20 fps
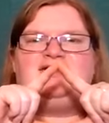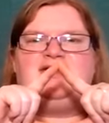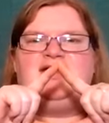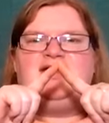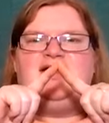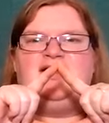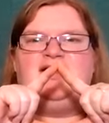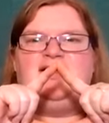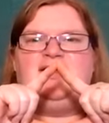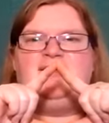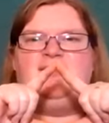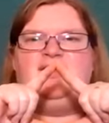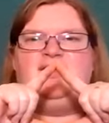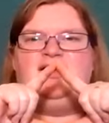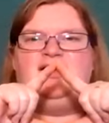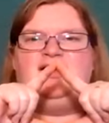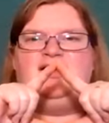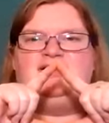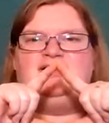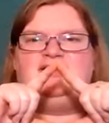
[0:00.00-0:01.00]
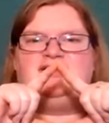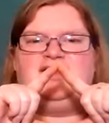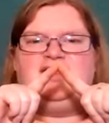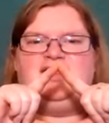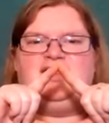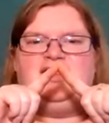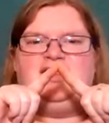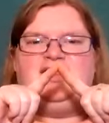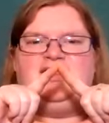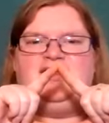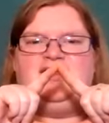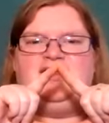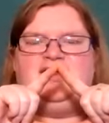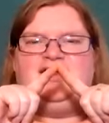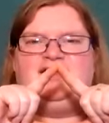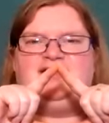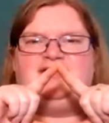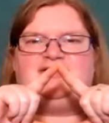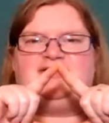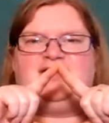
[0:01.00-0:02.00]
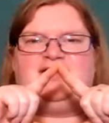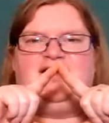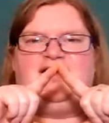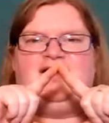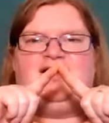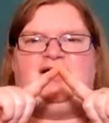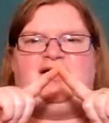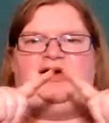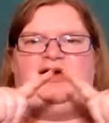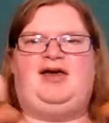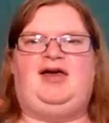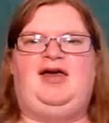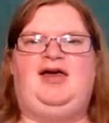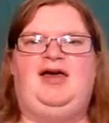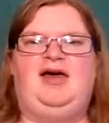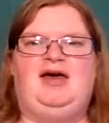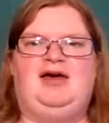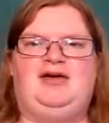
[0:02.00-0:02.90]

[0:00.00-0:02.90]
diamond in the sky.